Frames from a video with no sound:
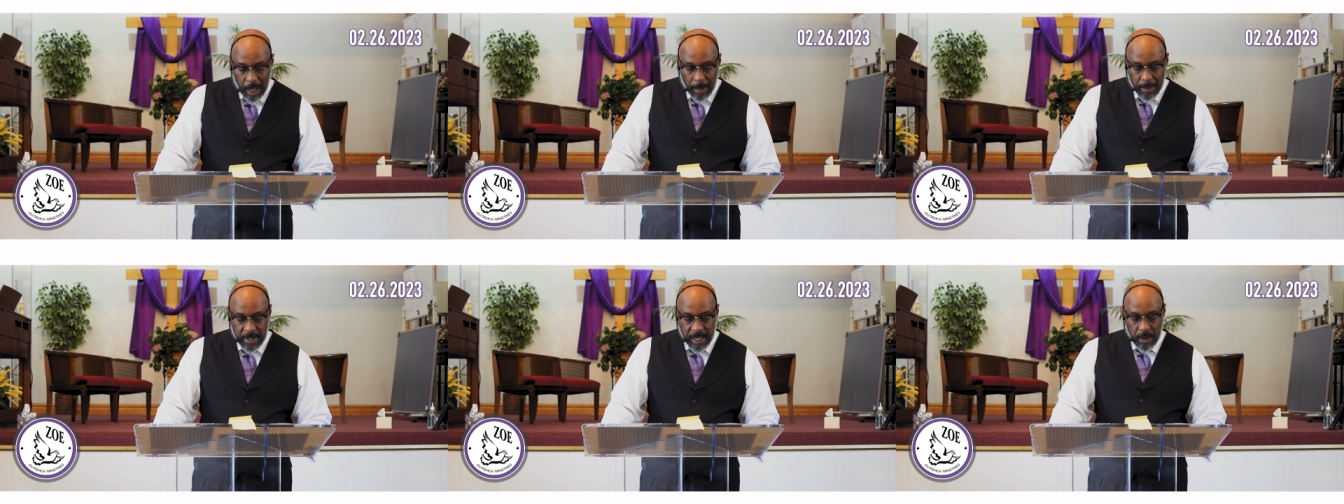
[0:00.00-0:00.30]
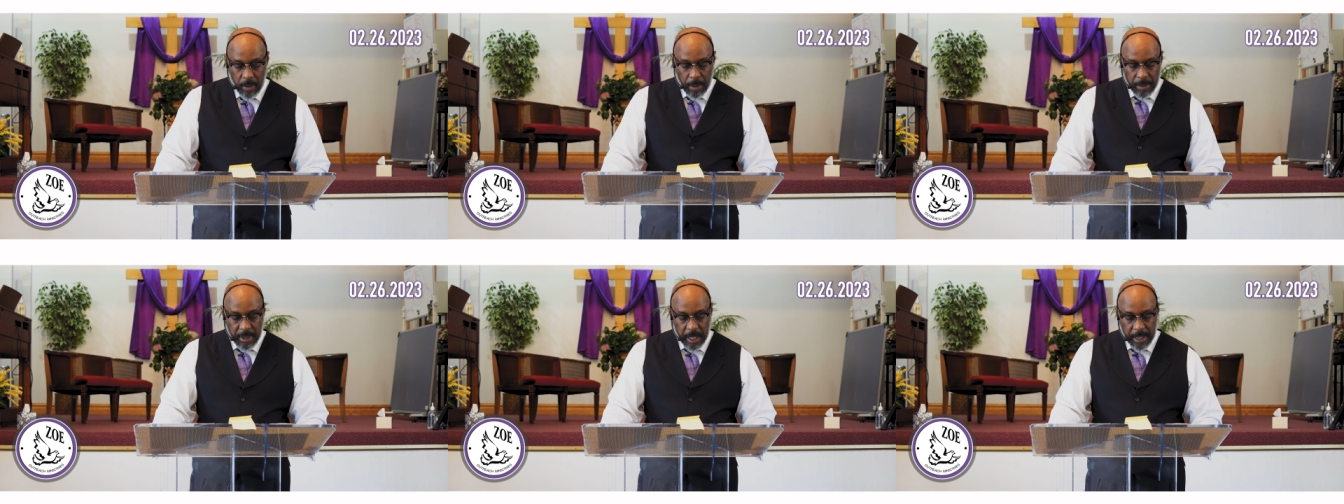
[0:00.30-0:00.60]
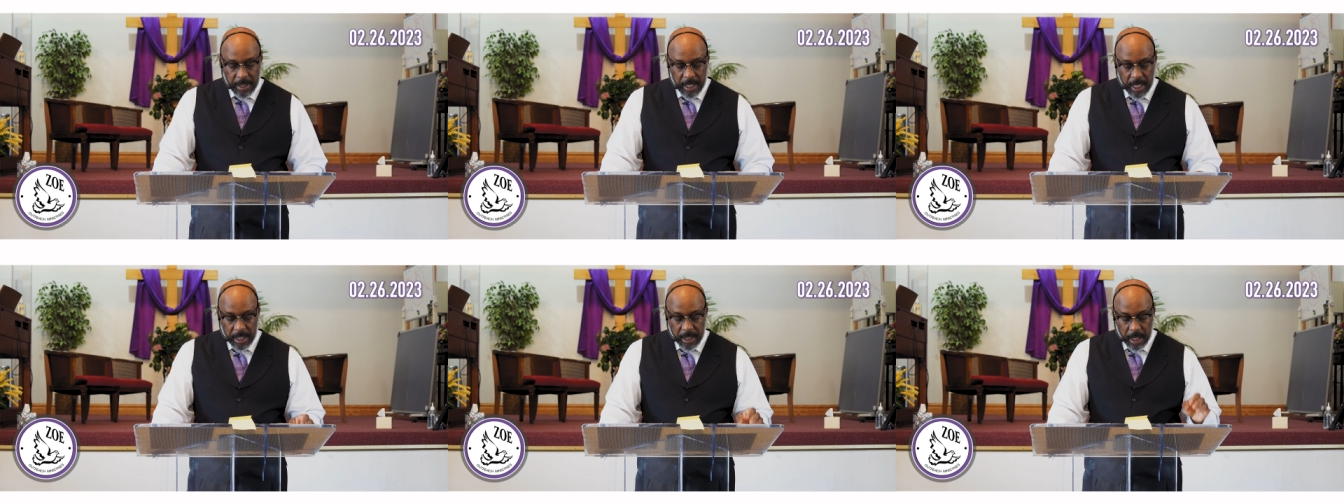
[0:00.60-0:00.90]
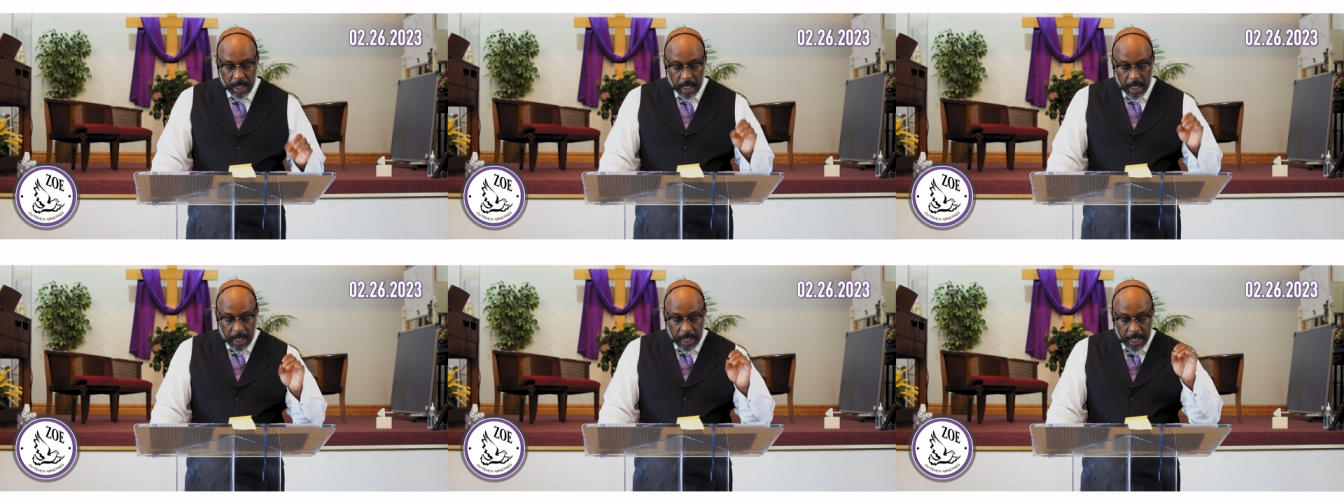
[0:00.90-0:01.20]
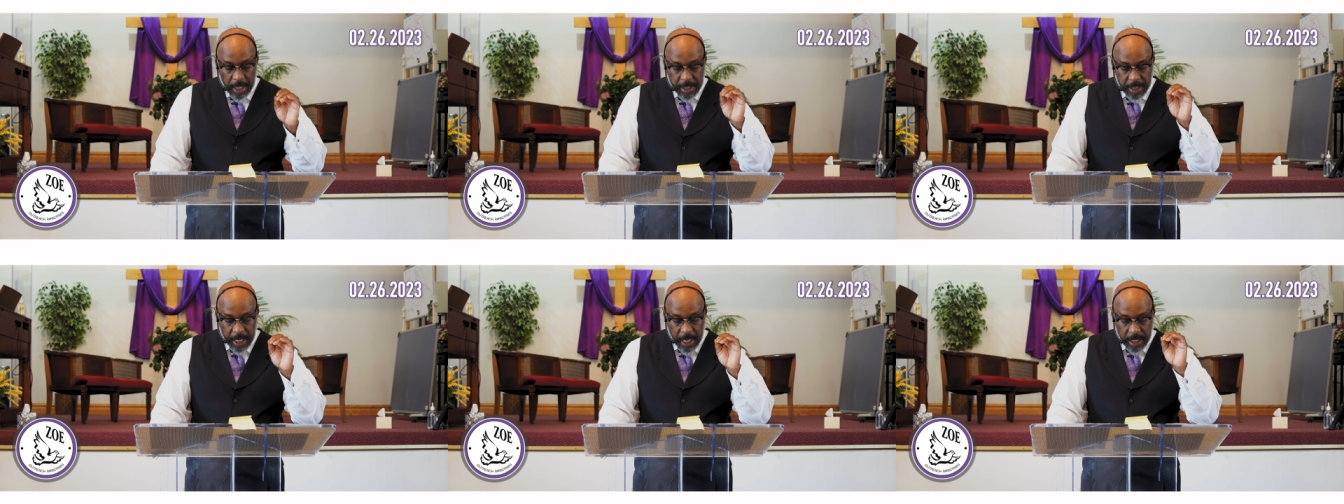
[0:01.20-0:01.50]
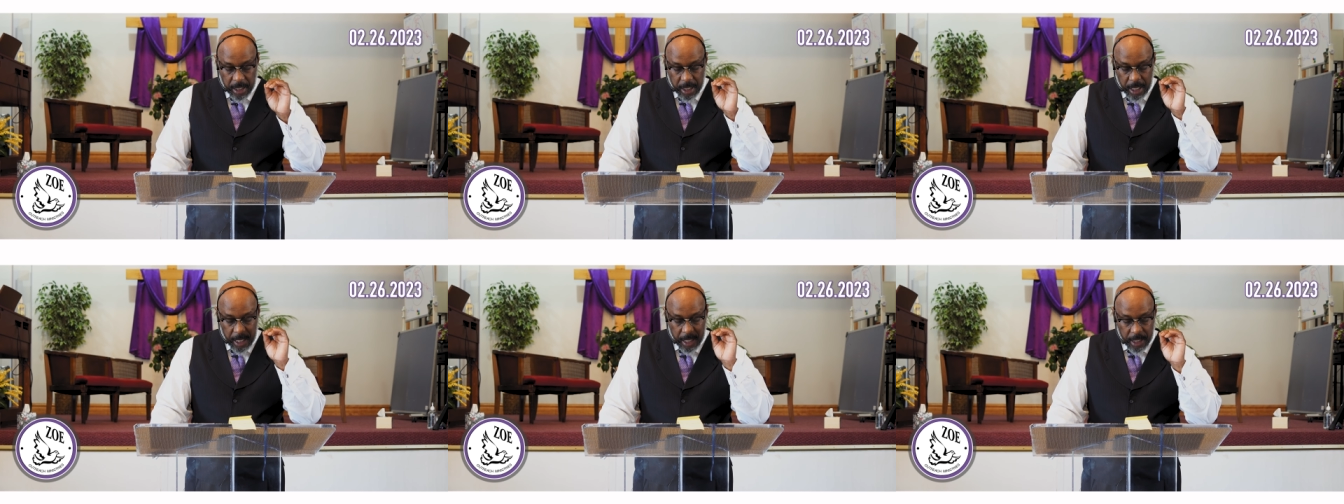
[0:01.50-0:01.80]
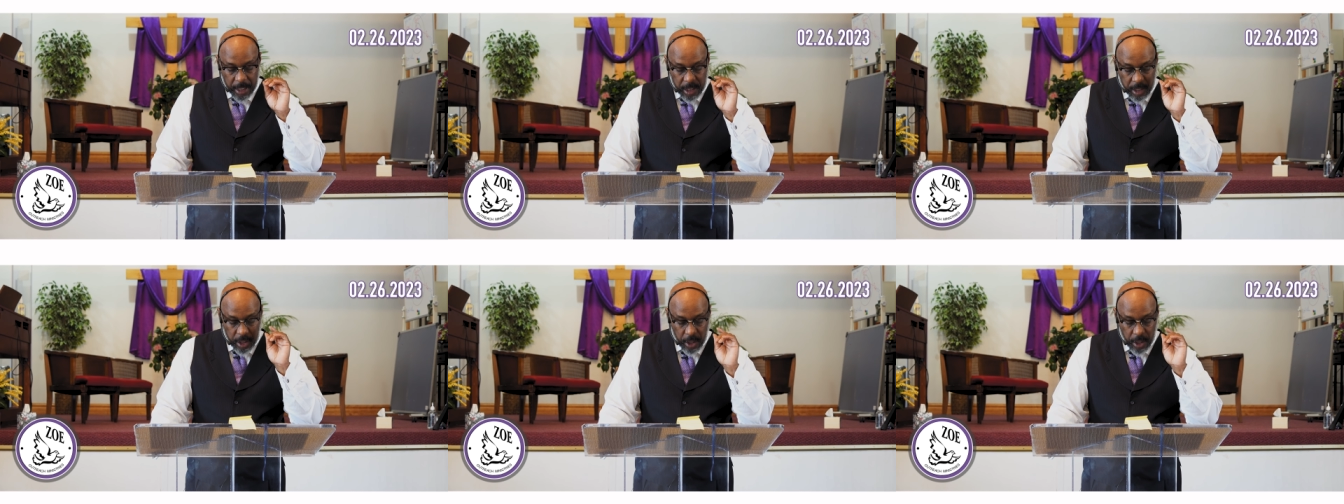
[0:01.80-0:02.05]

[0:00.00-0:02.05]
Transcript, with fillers: I'm saying one more time. He says, he says, it is